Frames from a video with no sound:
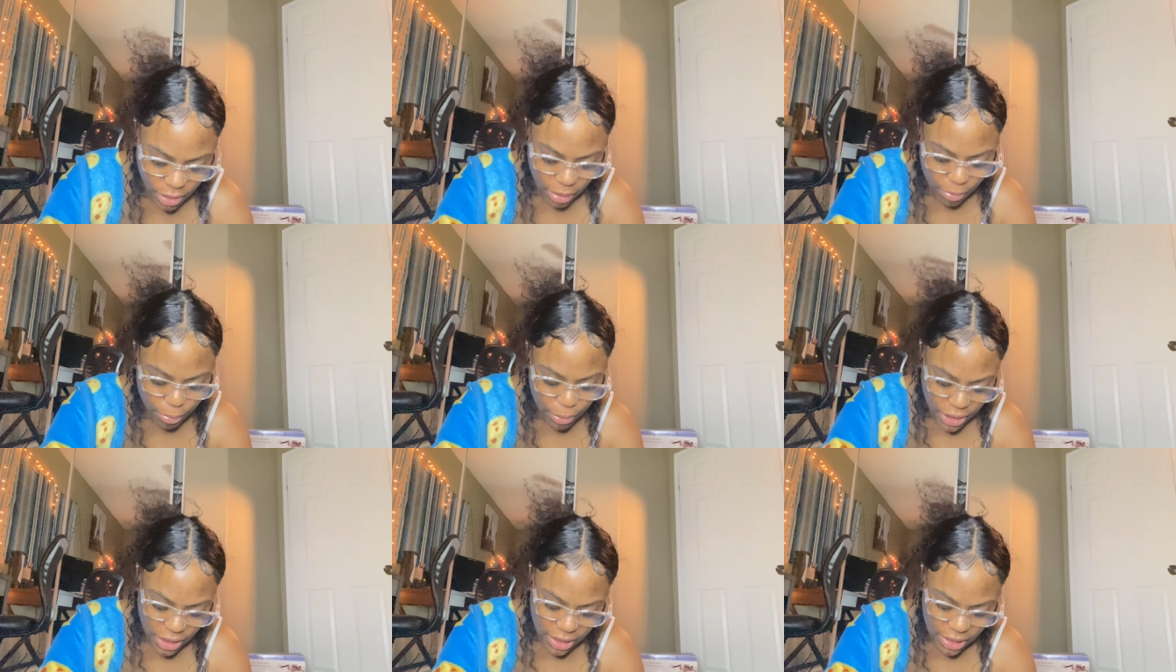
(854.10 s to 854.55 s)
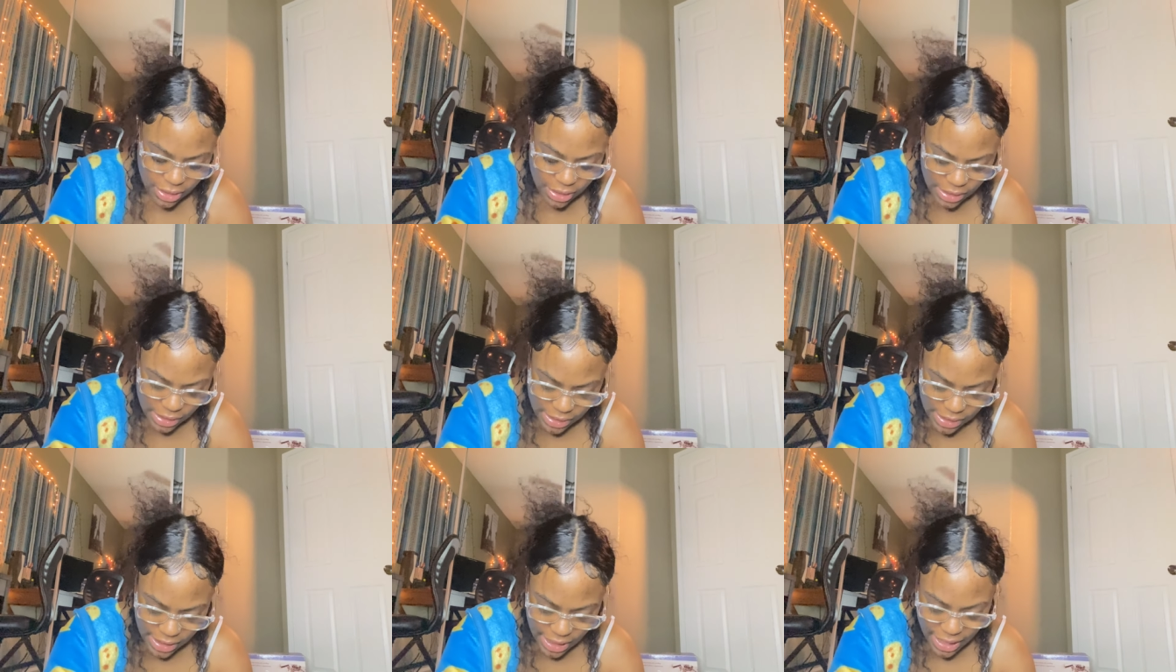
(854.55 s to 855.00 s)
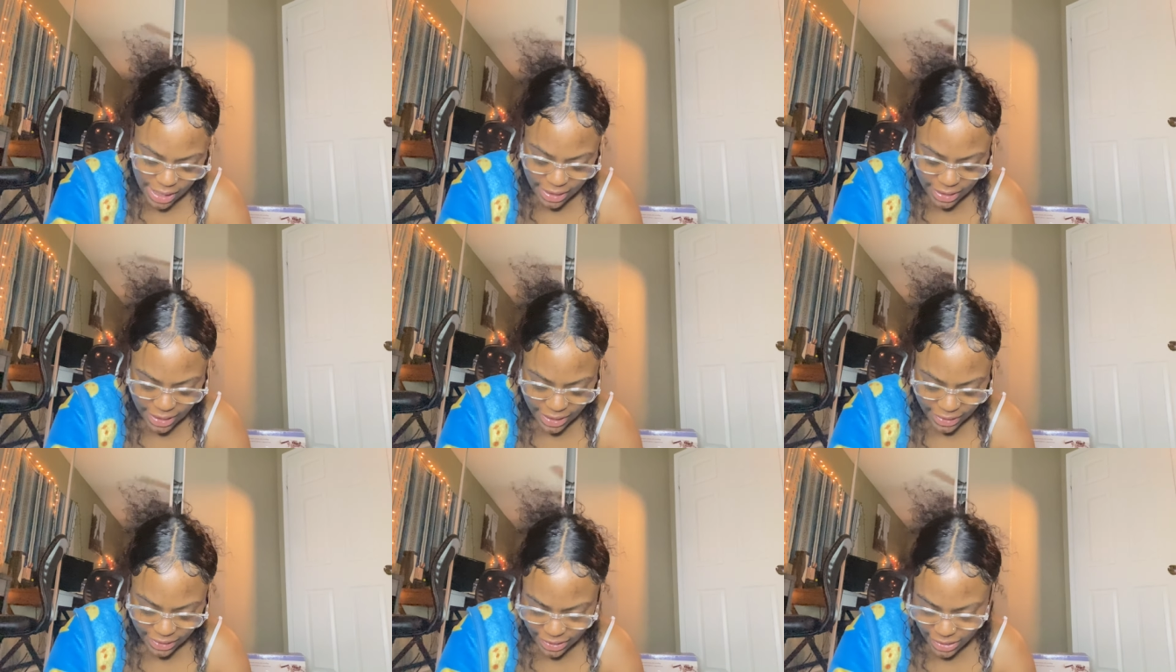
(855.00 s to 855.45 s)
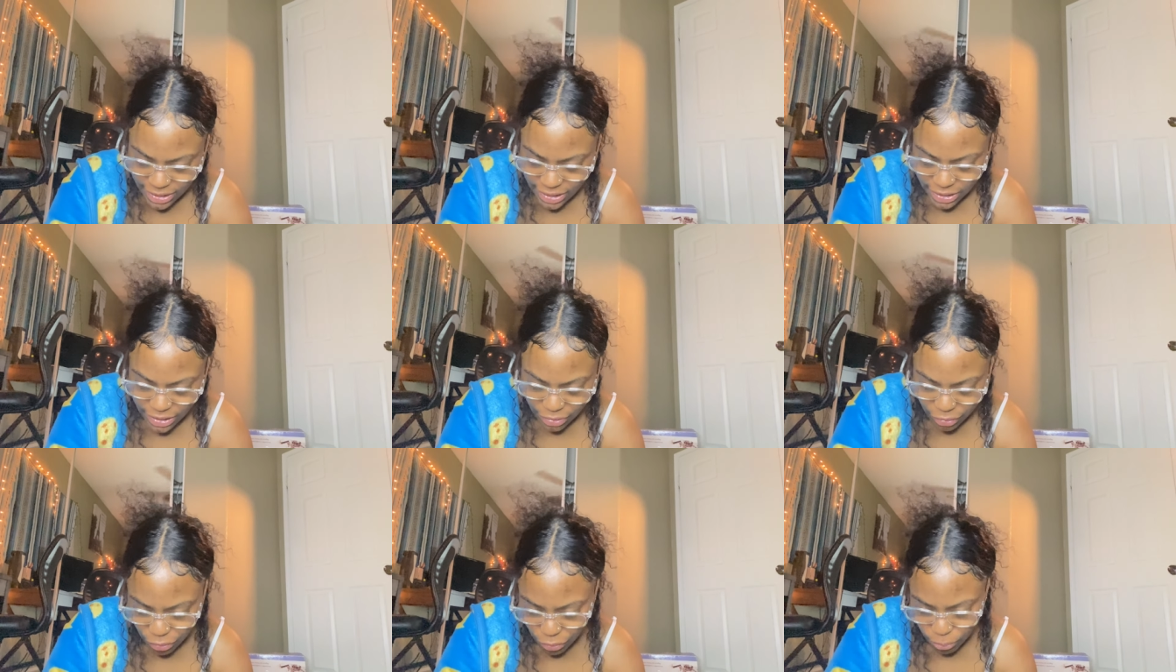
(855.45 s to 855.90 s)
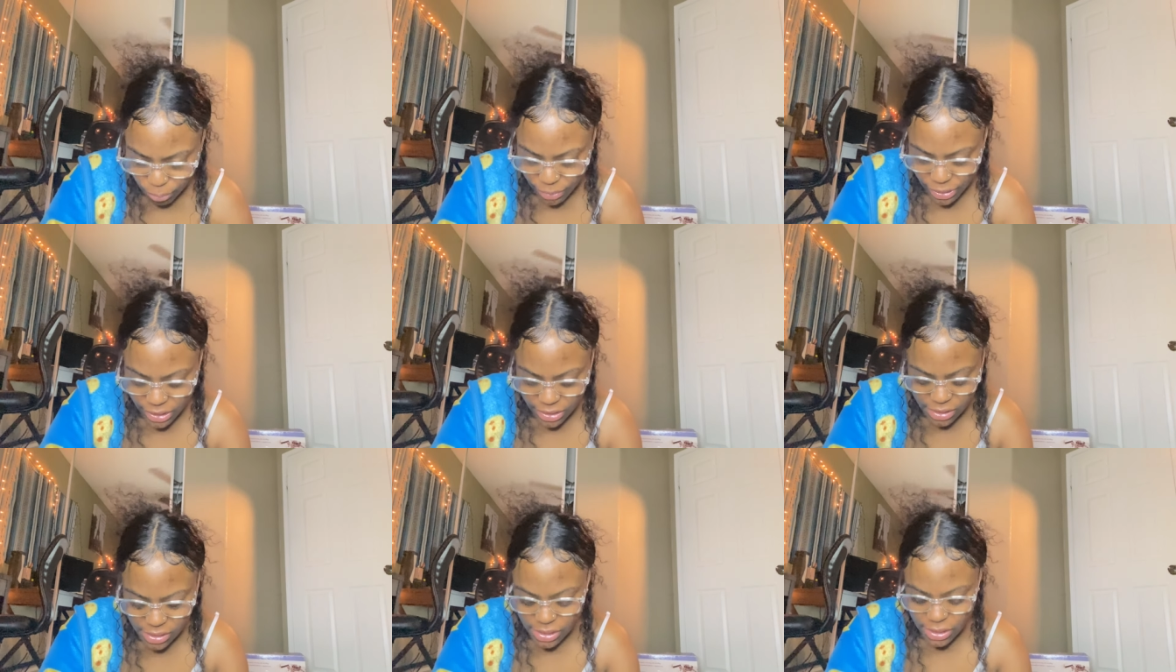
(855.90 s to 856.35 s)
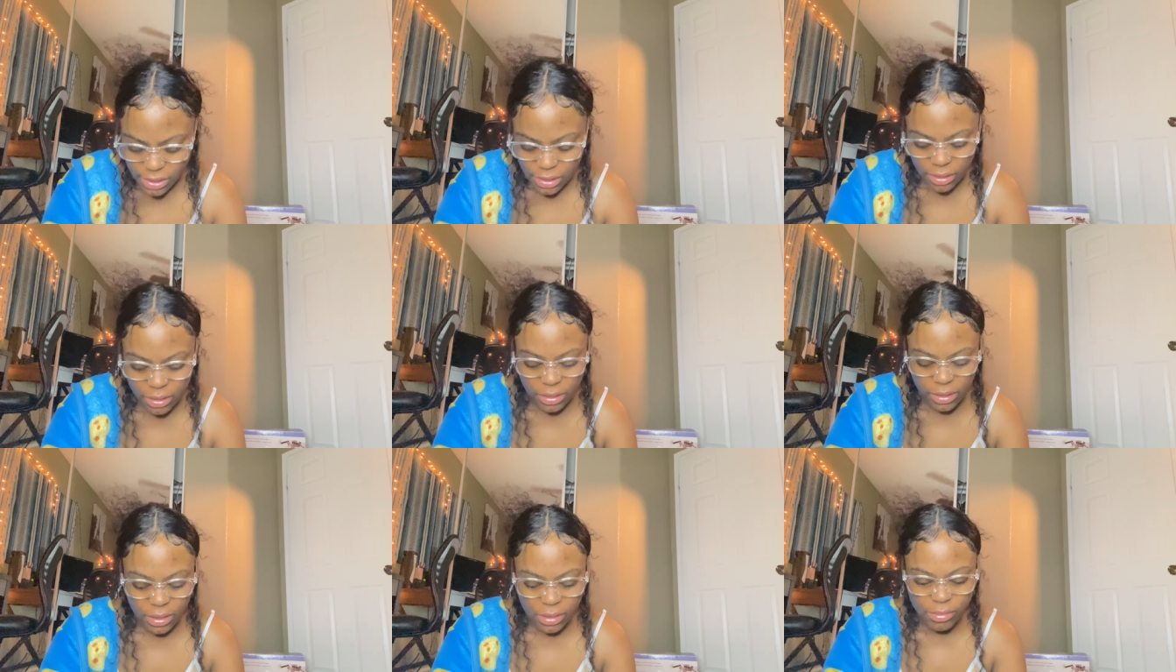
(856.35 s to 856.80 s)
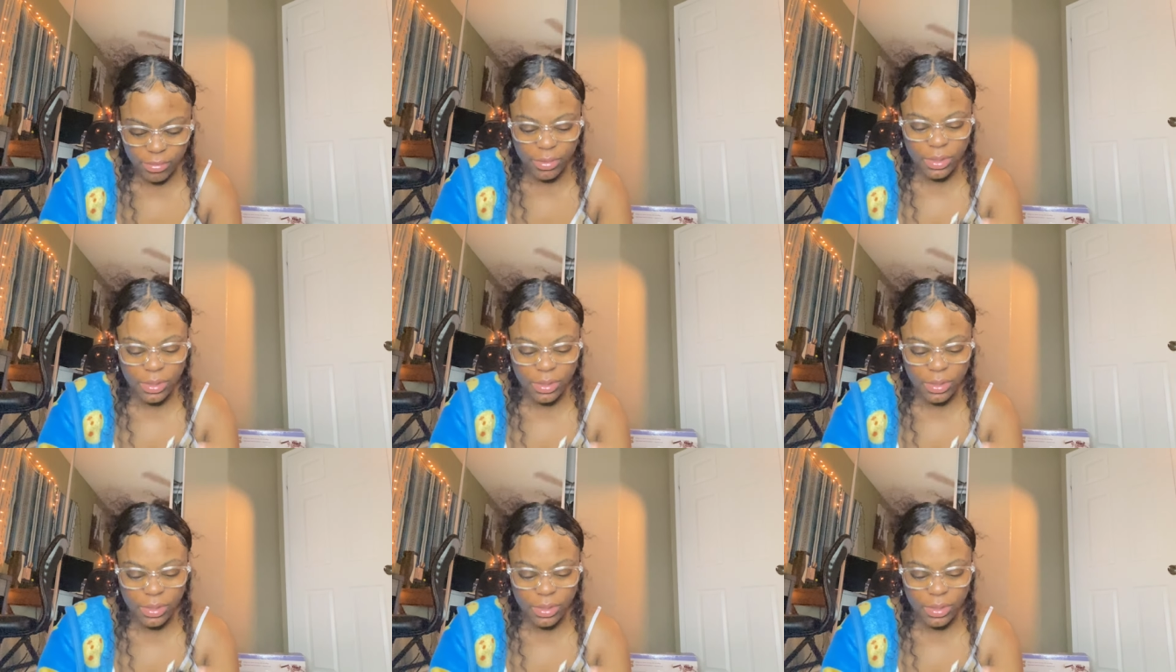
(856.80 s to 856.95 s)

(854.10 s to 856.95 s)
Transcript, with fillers: because I like getting new pairs of gloves.